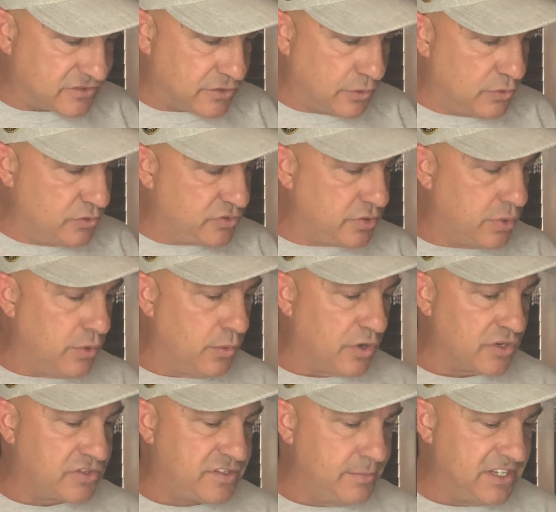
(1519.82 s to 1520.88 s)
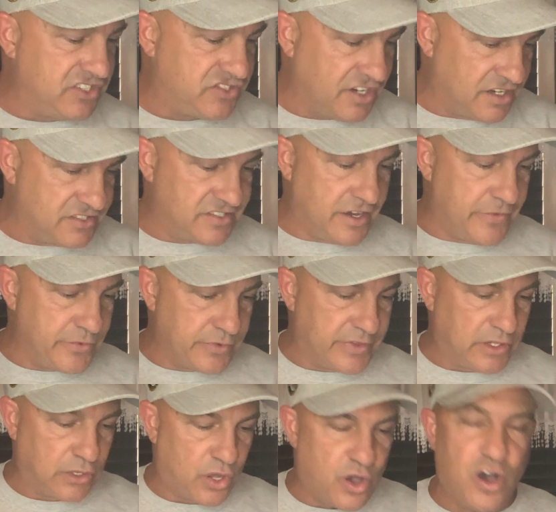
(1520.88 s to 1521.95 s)
those who are to be judged under the
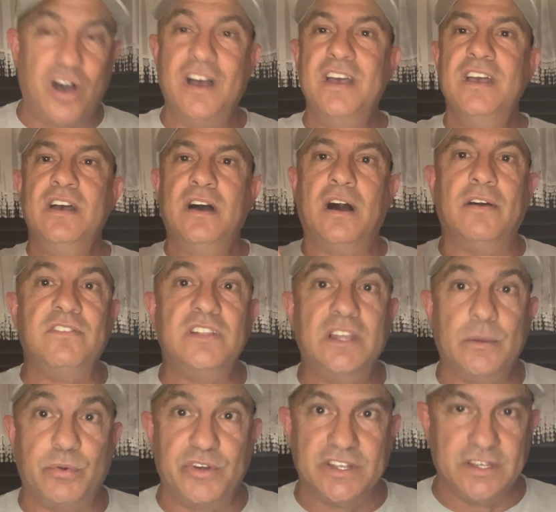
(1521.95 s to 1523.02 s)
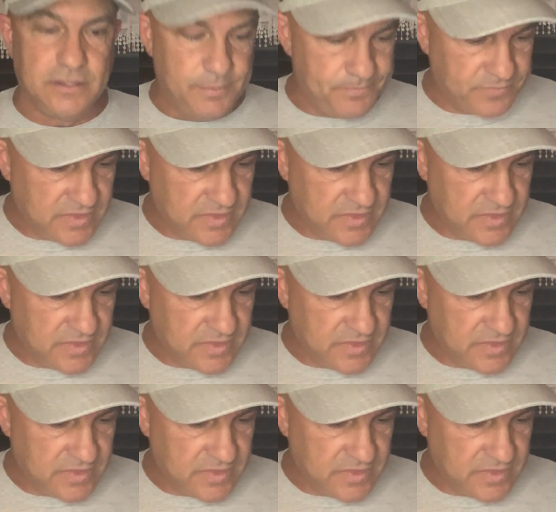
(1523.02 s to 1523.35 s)
law of liberty.